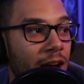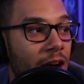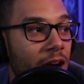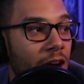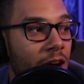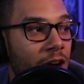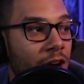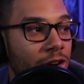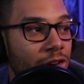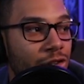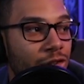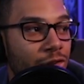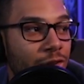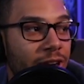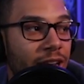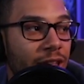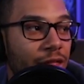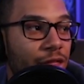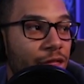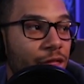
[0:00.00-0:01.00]

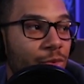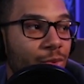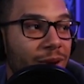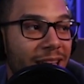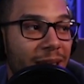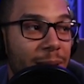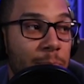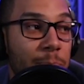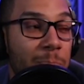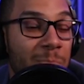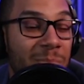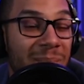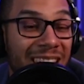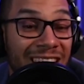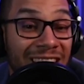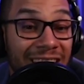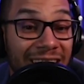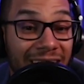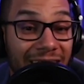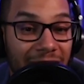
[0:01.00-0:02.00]
103
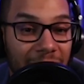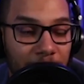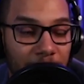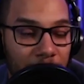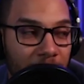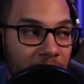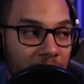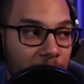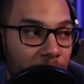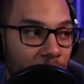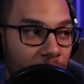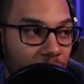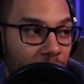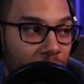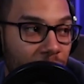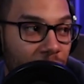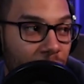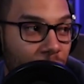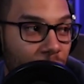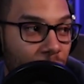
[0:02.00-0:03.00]
million
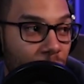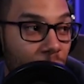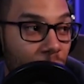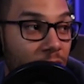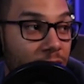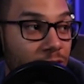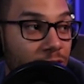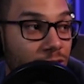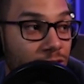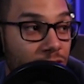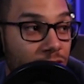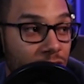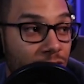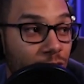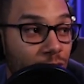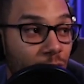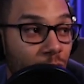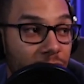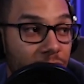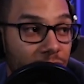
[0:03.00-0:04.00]
people watched the
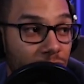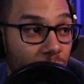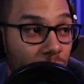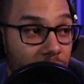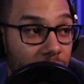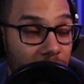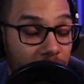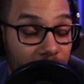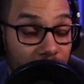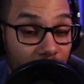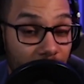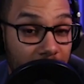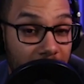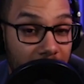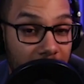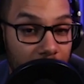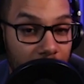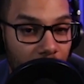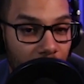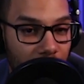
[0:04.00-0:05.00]
2022
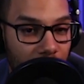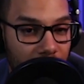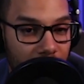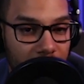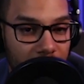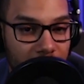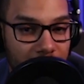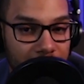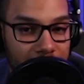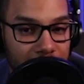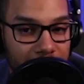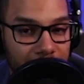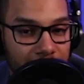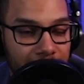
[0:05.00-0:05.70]
Game Awards.